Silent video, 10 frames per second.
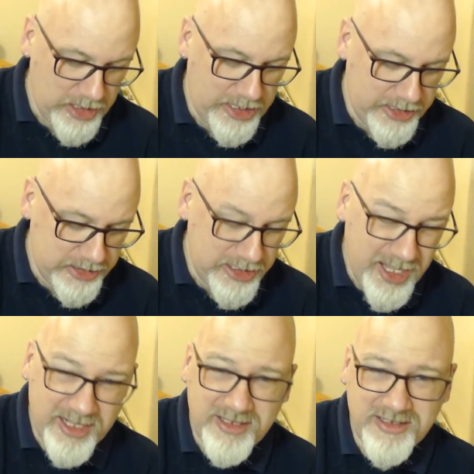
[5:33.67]
And
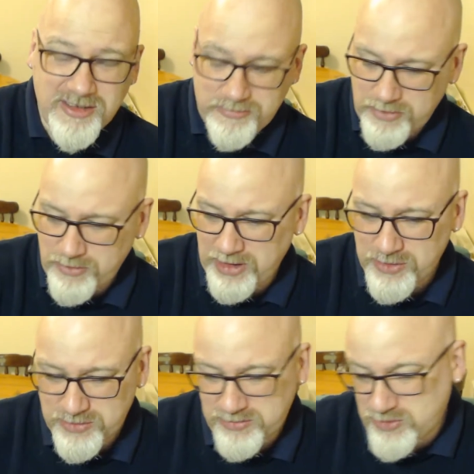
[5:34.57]
yeah, I
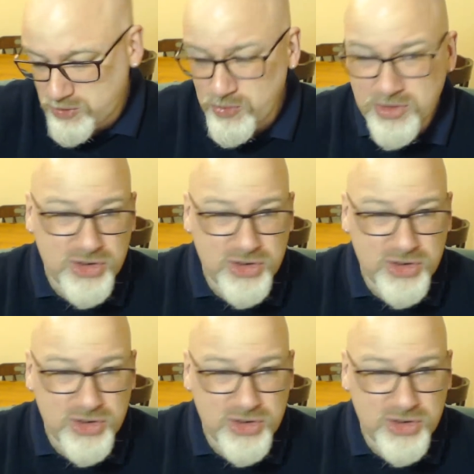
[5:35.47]
do